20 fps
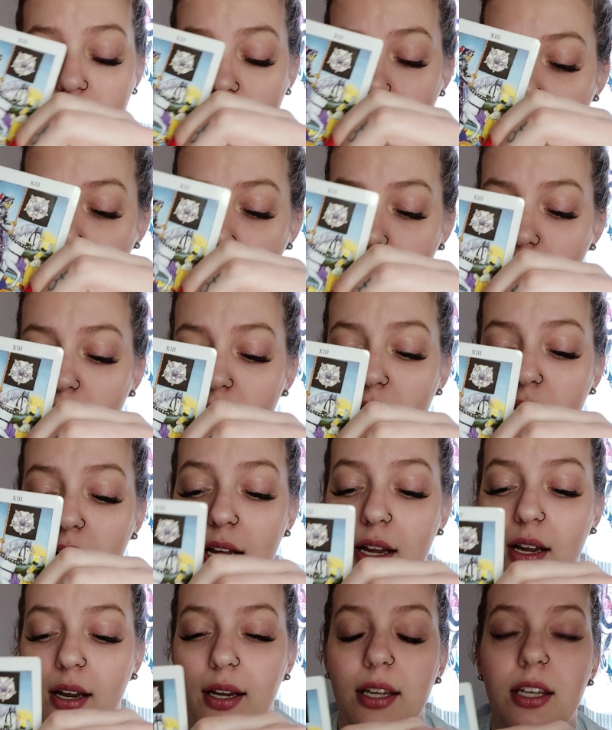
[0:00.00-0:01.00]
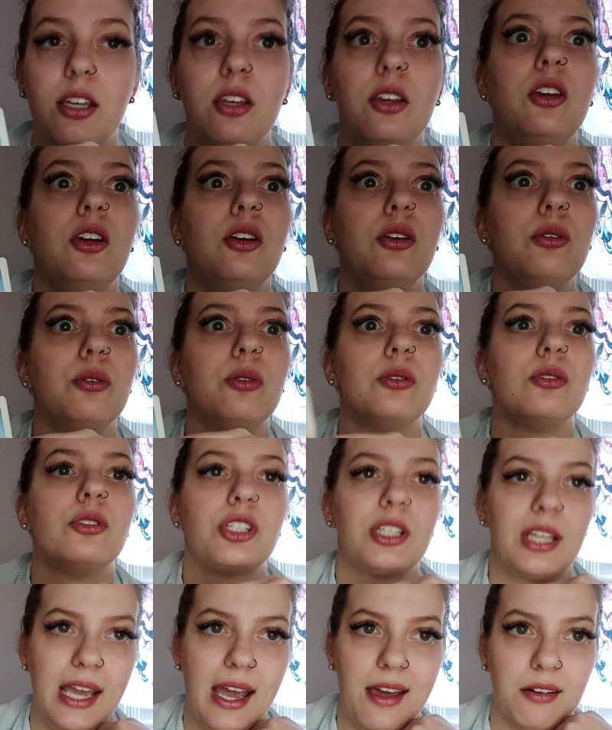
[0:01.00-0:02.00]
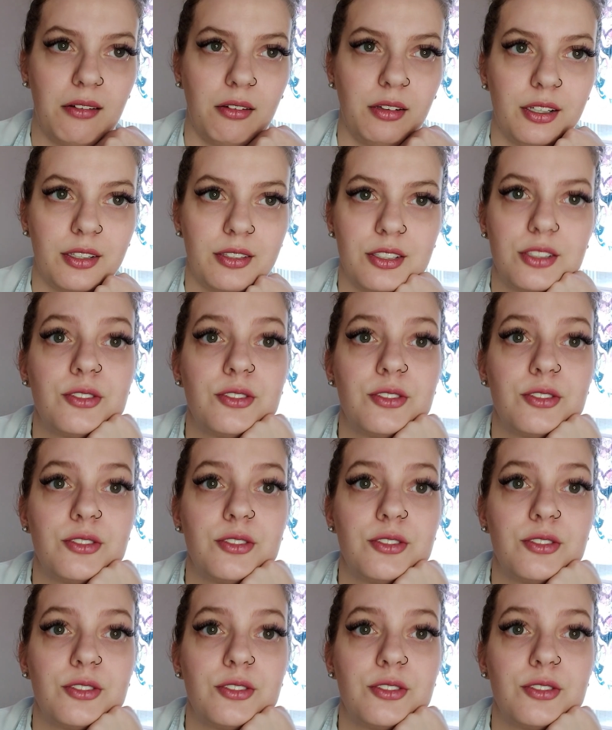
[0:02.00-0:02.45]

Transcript: are a huge catalyst